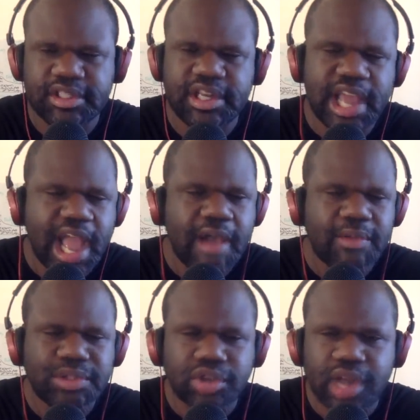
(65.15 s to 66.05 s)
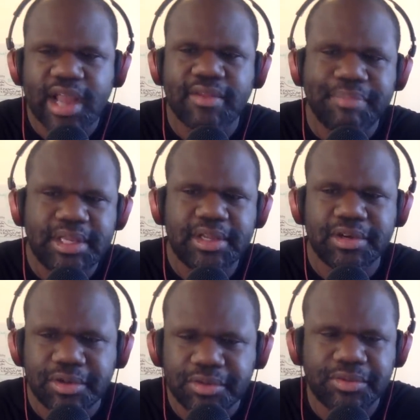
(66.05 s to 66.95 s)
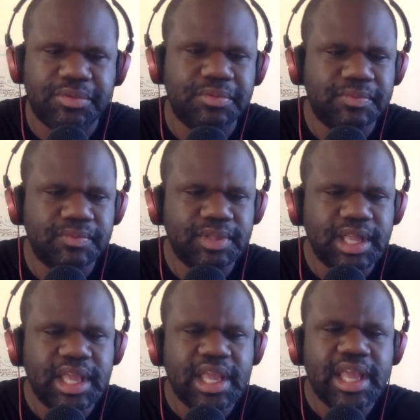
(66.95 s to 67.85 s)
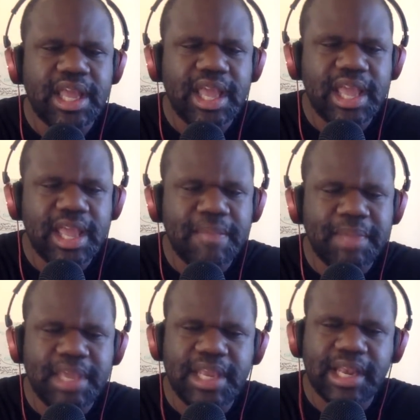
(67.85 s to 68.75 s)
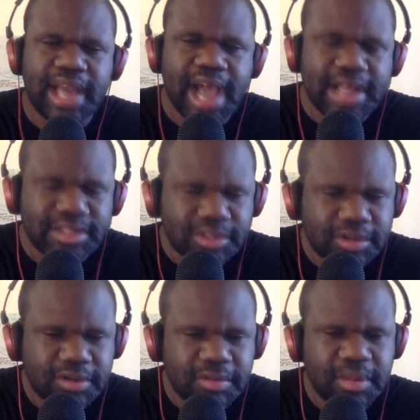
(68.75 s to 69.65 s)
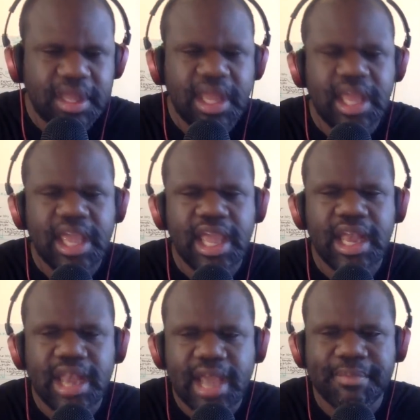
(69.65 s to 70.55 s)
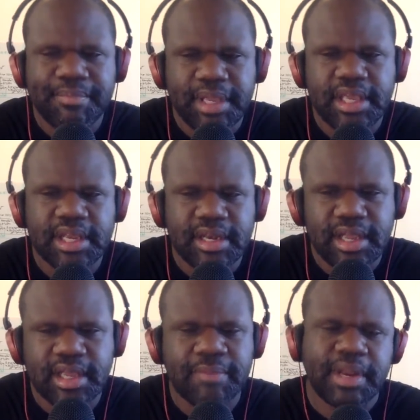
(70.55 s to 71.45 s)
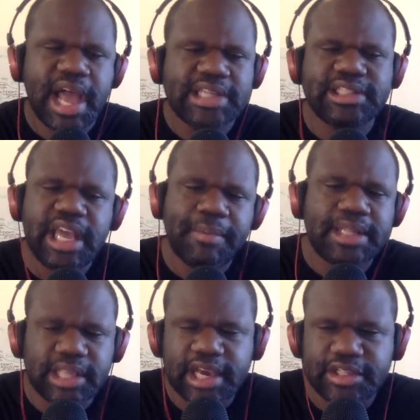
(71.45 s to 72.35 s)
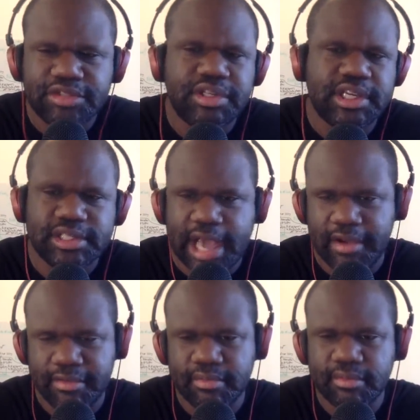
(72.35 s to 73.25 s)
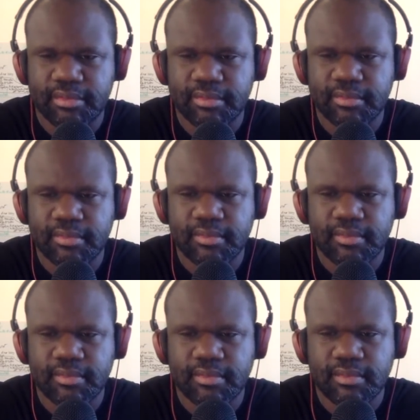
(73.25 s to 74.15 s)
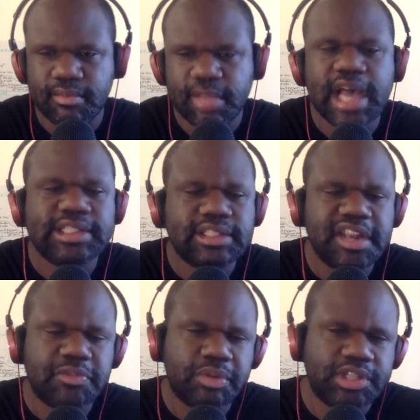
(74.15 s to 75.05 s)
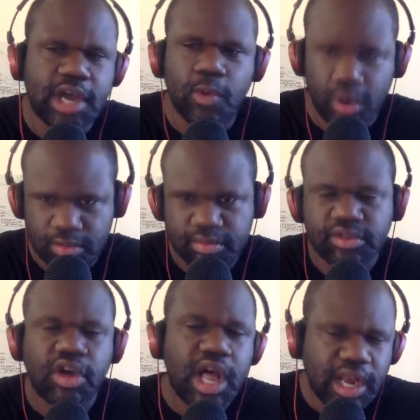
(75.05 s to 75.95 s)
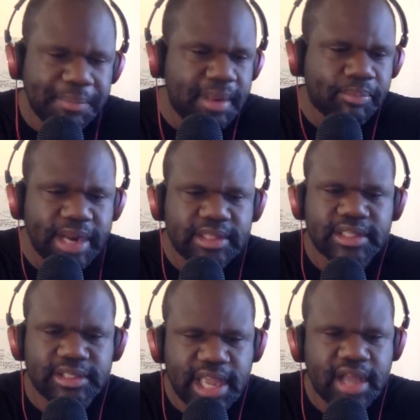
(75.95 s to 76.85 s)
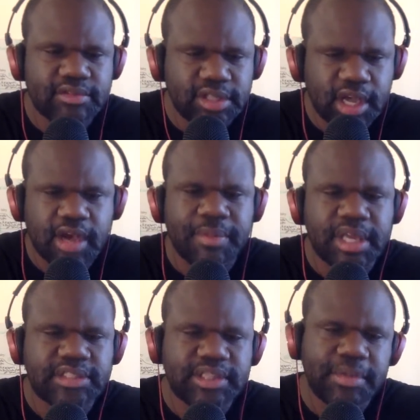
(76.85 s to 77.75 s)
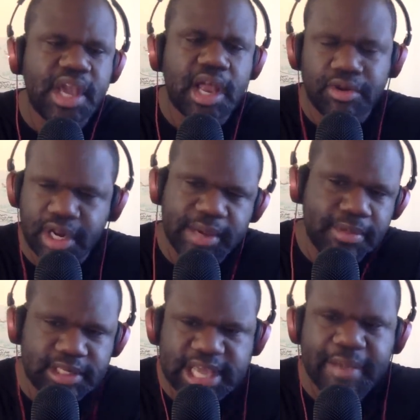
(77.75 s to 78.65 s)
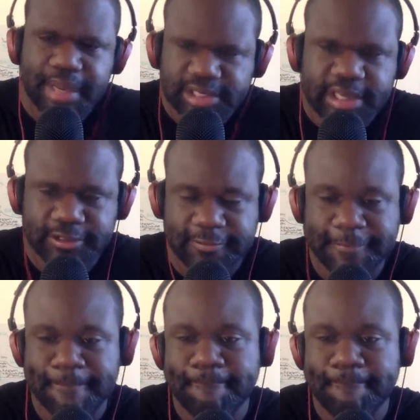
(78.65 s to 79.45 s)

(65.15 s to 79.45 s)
And I, I was trying to be cool and be logical and not be a nigga, but I see I'm gonna have to cuss you niggas out. I see this what y'all want. So uh, let me break this down to y'all because some of y'all are dumb in these comment sections.